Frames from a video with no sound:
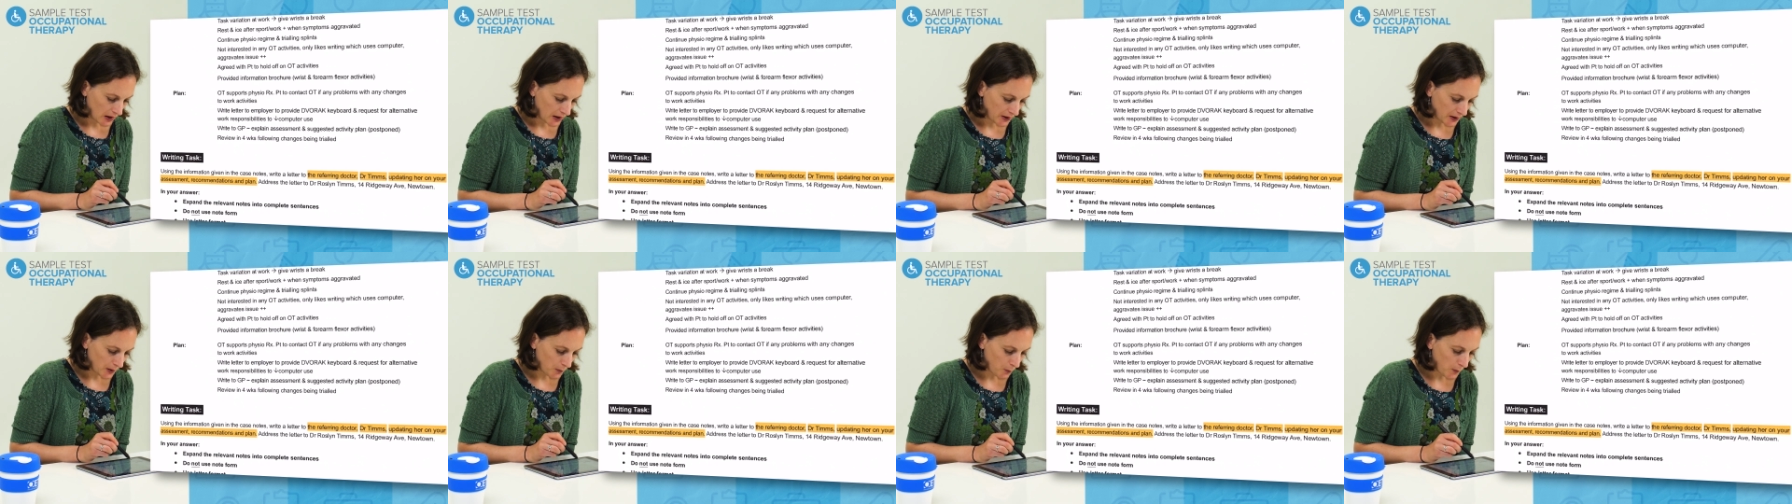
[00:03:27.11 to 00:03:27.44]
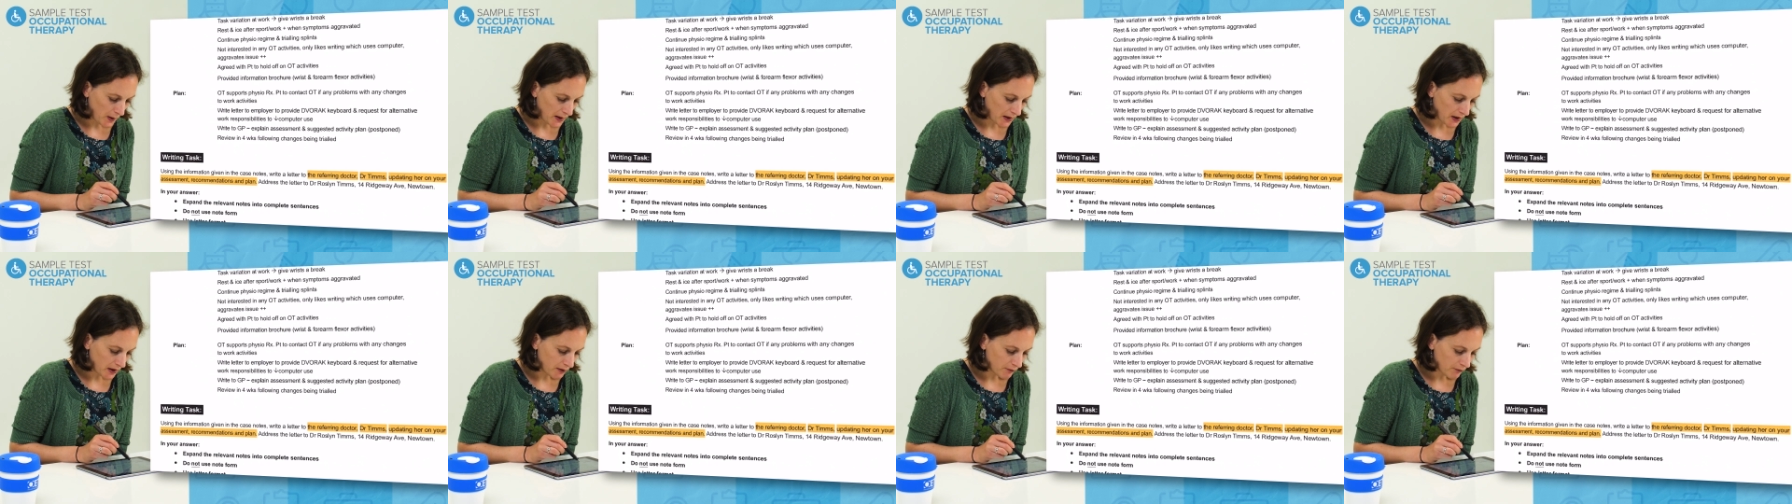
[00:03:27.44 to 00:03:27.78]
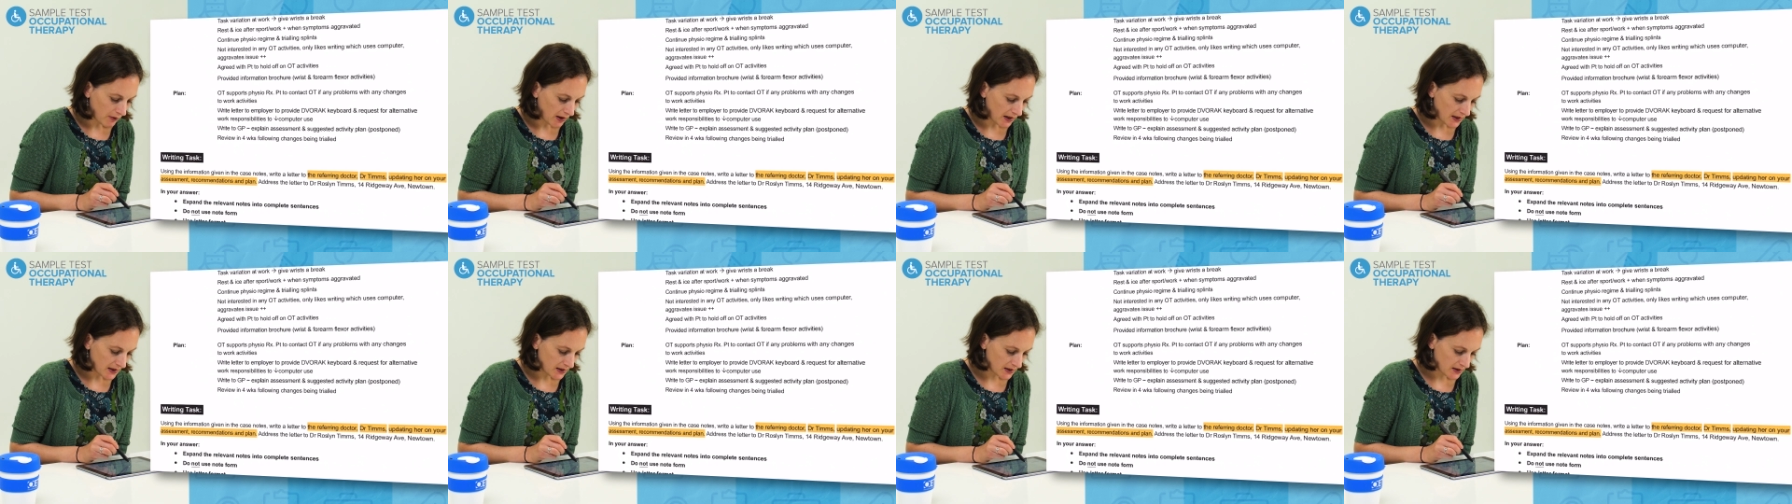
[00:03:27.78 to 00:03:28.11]
That when I
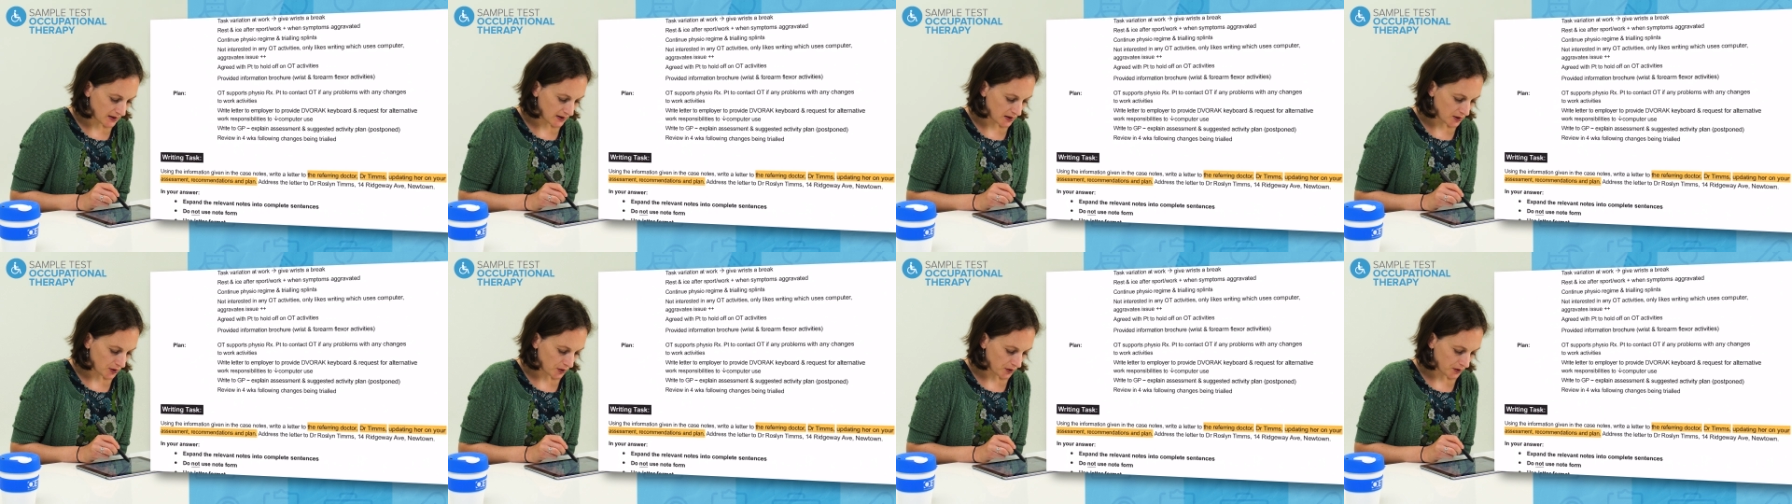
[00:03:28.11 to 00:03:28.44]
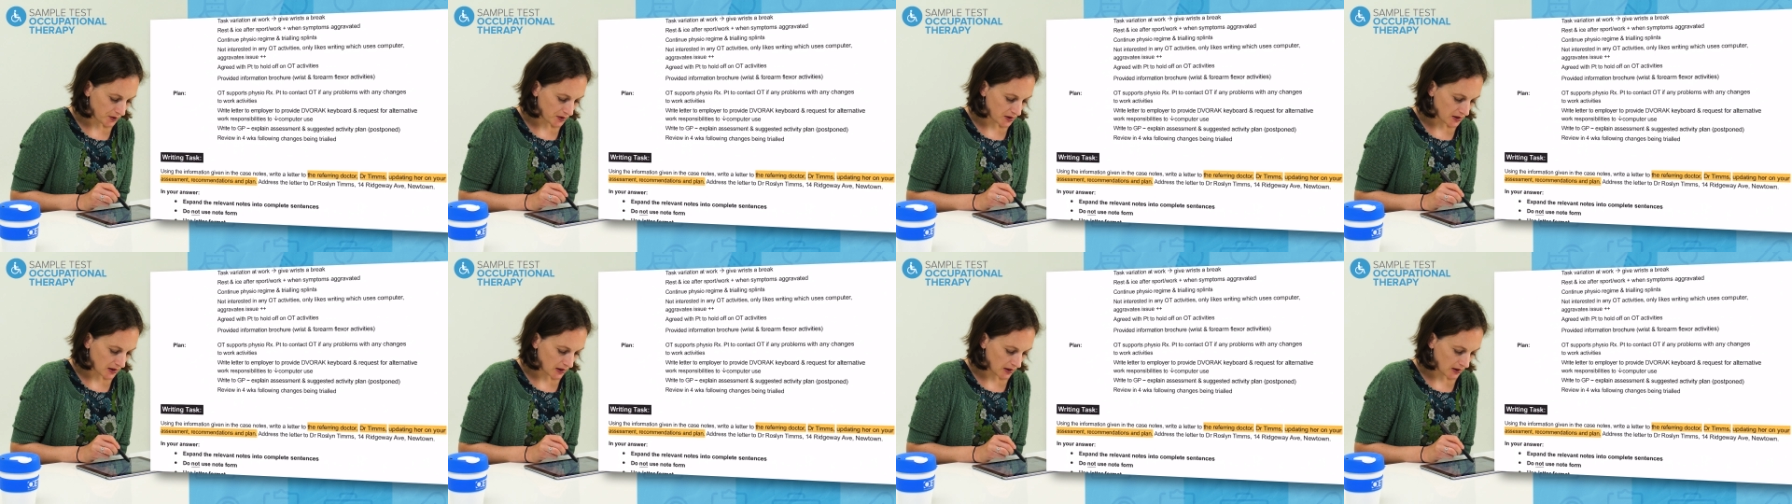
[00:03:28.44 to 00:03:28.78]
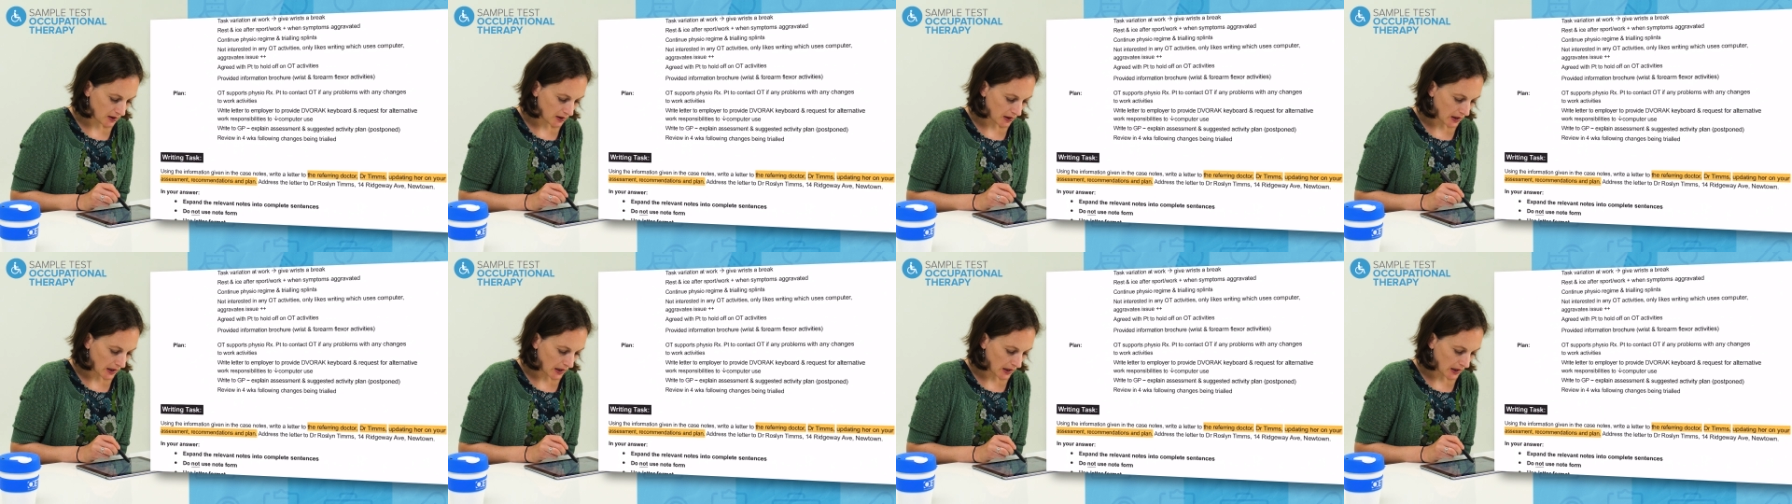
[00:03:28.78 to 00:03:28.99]
write to the doctor,